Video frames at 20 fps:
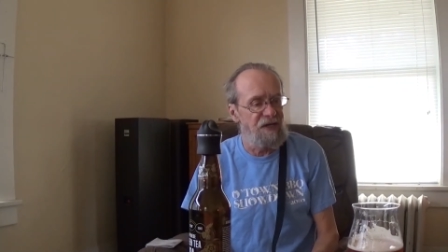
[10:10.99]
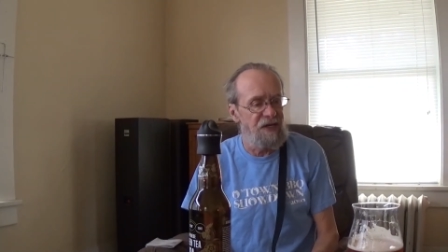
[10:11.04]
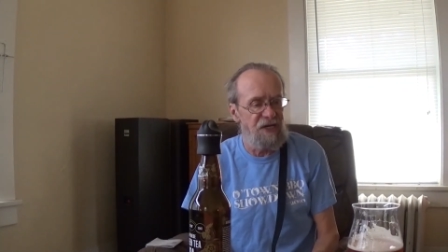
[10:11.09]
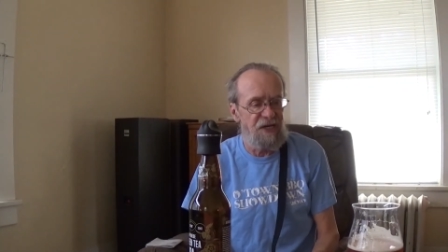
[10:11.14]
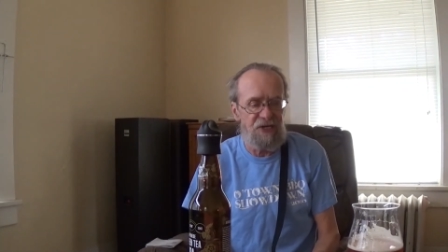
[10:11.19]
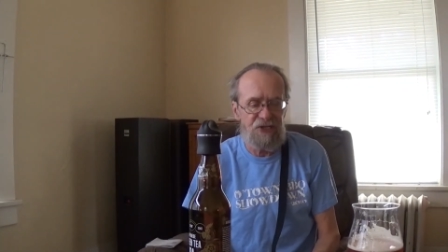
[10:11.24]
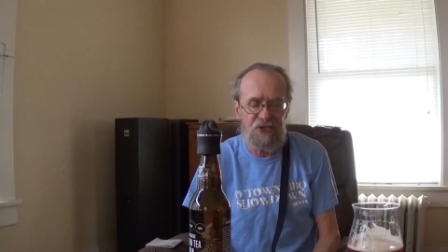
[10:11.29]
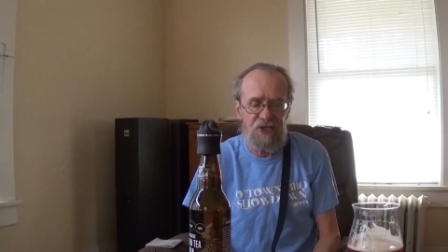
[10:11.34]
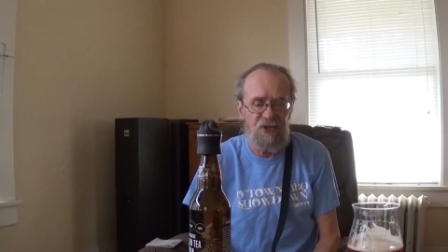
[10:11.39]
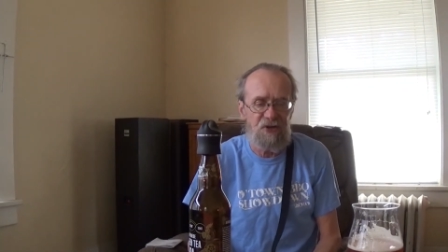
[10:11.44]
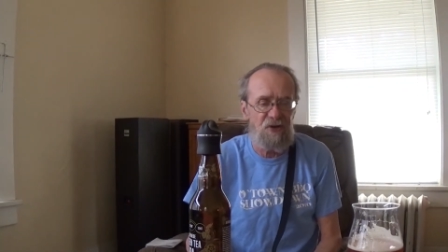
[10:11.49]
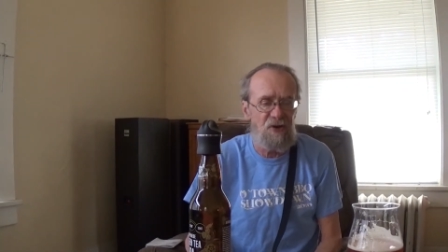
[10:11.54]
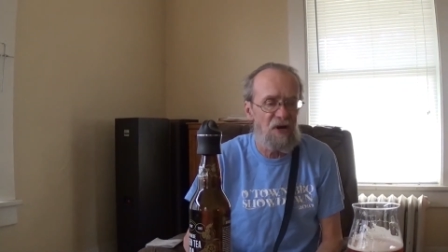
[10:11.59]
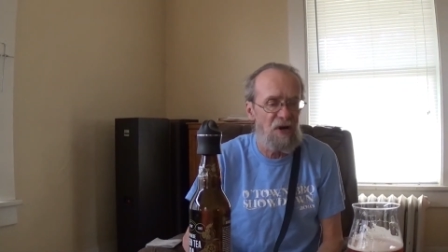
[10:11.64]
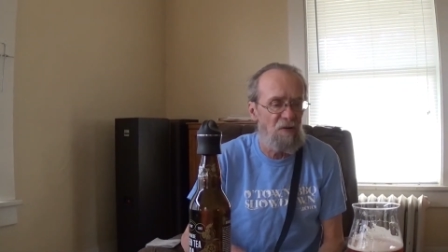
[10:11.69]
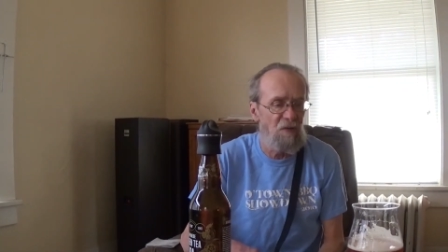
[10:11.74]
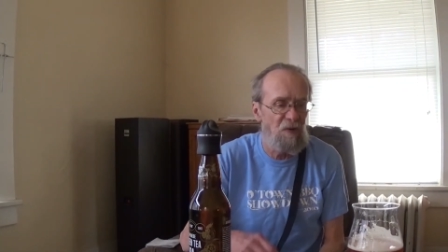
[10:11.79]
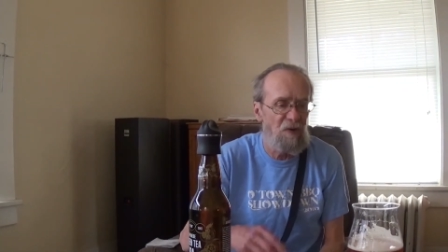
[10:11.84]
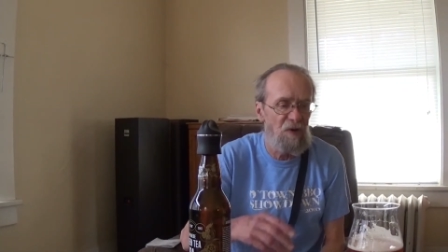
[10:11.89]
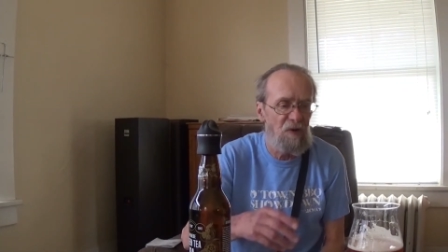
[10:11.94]
Decent
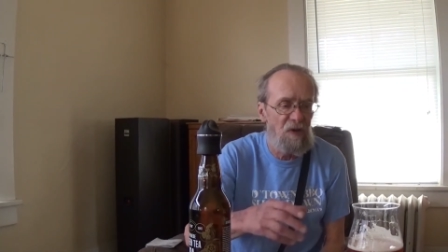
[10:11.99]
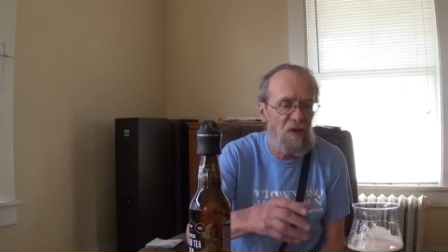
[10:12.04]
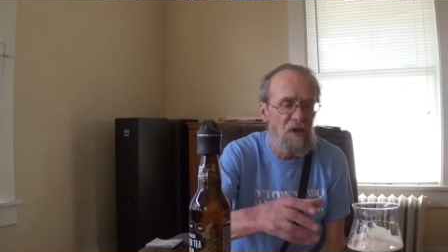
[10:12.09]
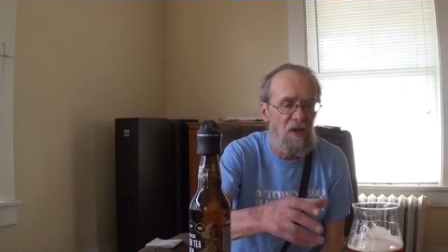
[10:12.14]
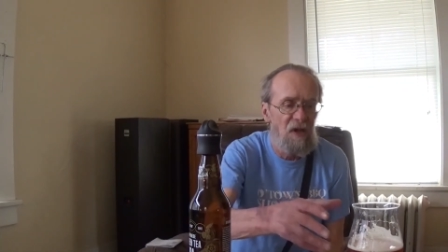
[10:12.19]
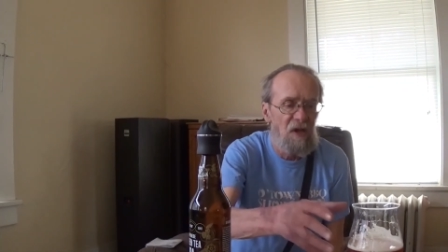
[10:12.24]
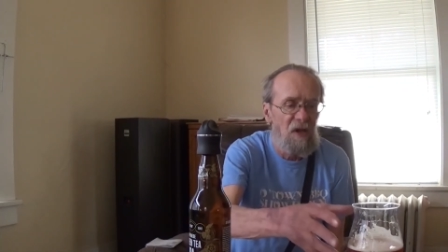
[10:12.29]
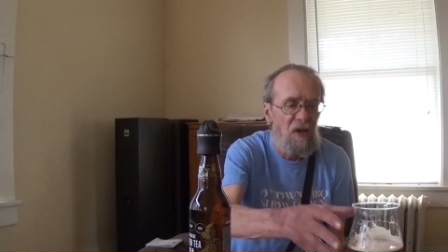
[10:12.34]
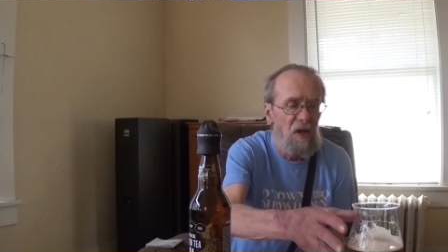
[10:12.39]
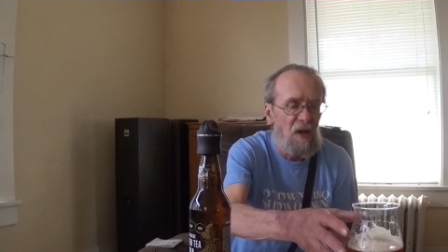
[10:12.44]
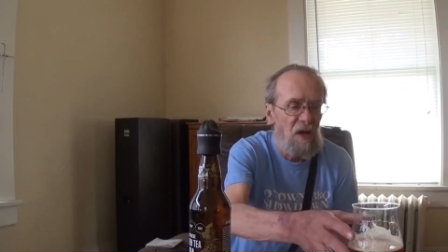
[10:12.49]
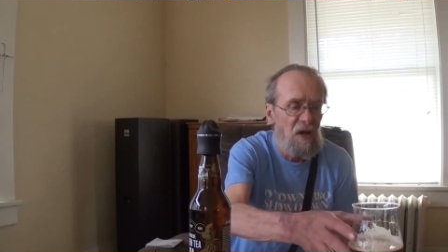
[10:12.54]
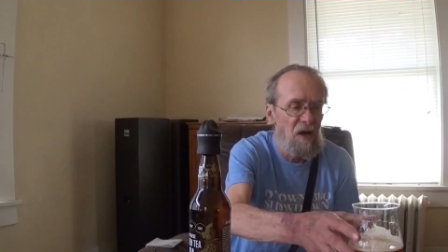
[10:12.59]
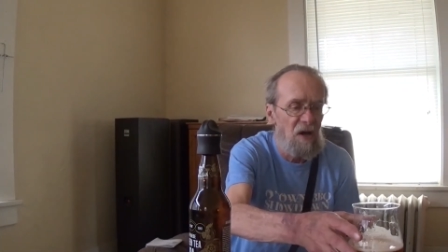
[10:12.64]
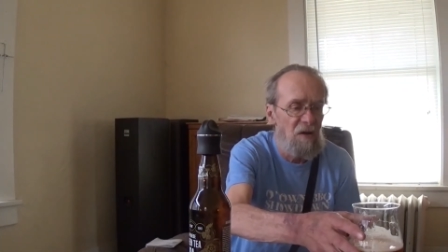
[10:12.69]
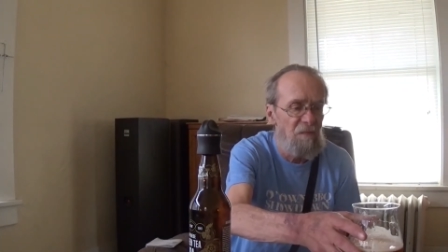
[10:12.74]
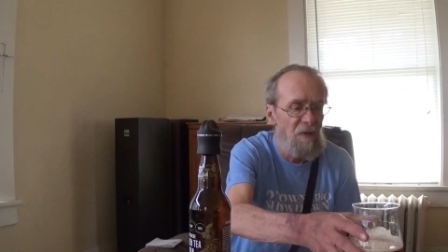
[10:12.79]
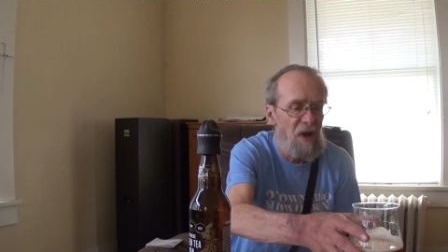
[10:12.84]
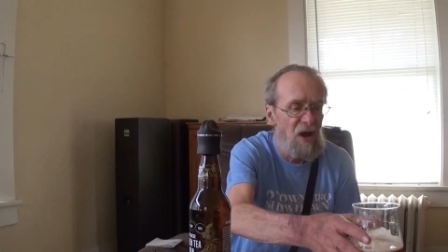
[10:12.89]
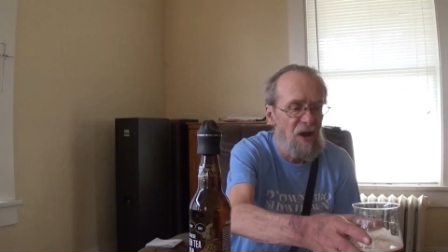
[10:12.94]
drinkable
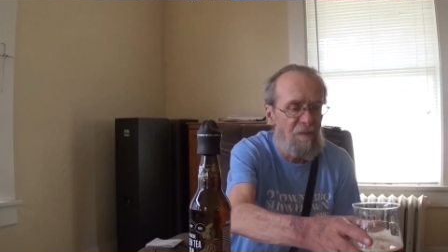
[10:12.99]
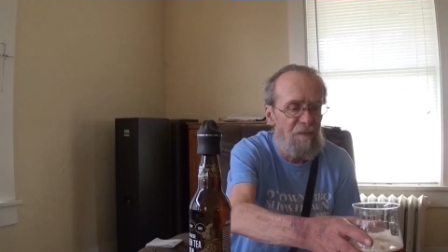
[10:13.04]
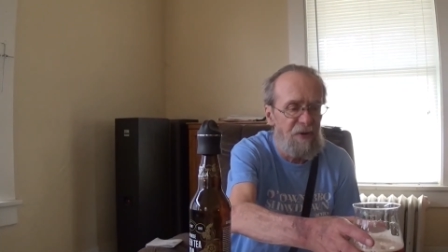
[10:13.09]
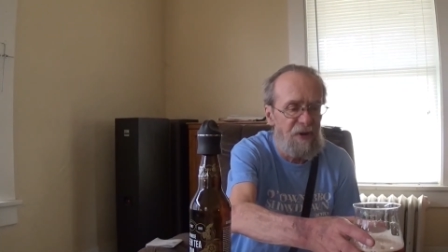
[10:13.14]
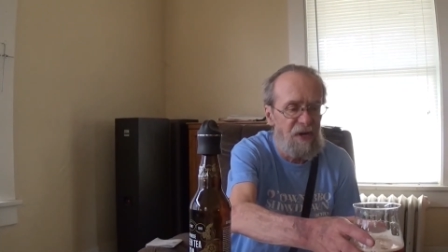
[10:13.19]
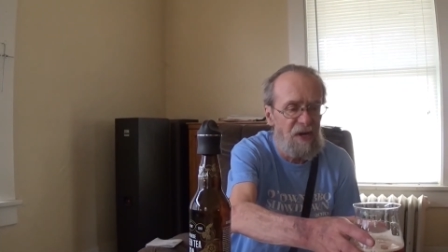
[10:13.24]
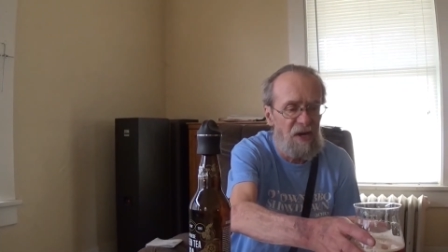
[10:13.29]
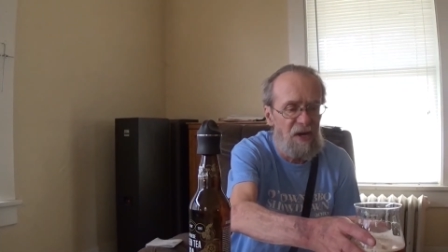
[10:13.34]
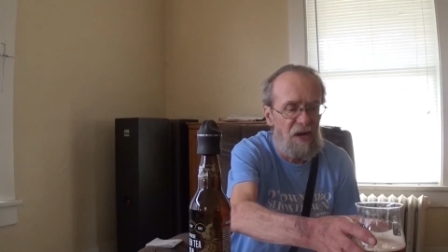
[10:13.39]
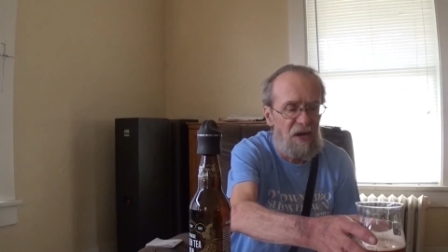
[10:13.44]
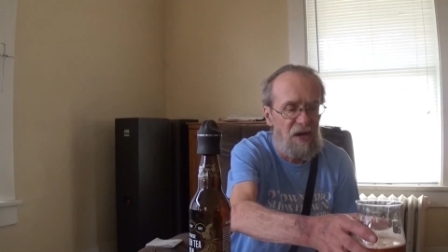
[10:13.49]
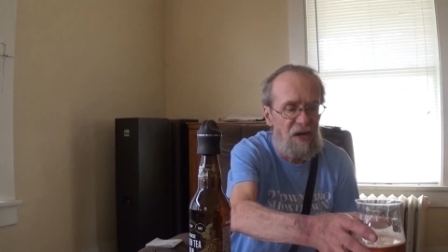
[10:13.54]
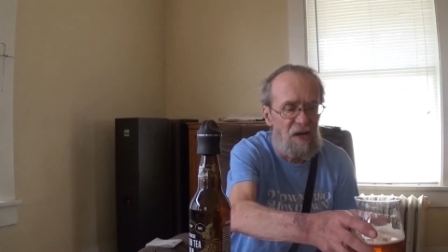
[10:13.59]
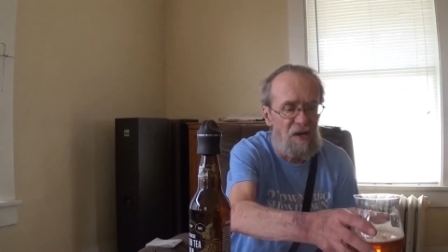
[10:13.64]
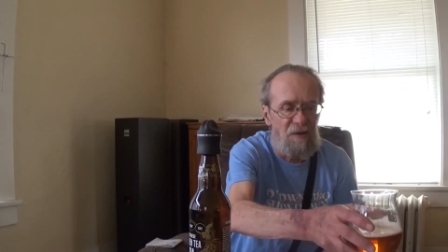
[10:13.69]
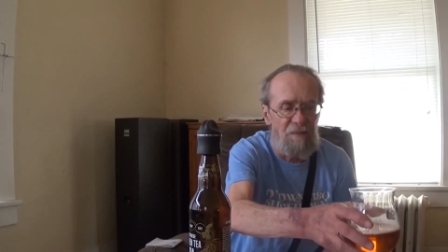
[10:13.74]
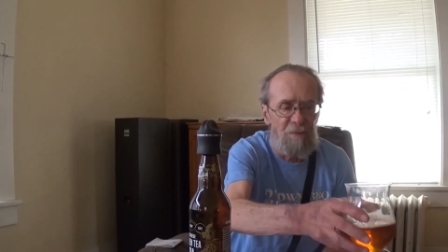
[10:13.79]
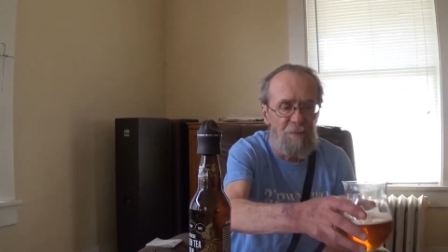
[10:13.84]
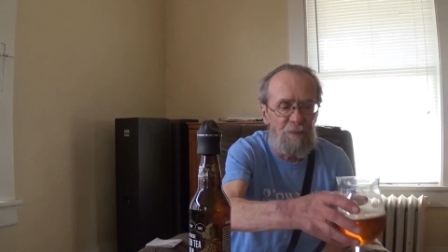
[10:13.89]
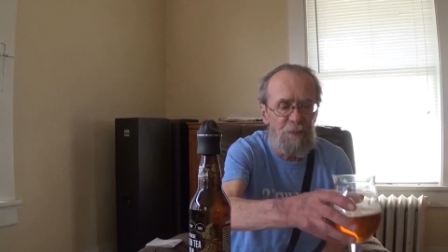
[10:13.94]
um, IPA.
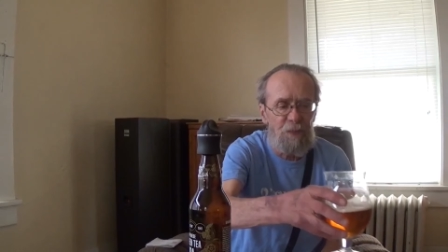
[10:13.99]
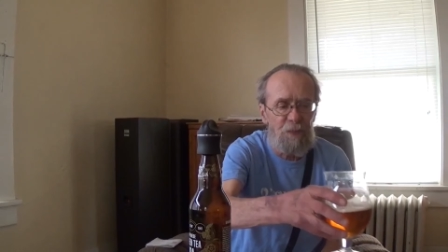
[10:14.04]
Um,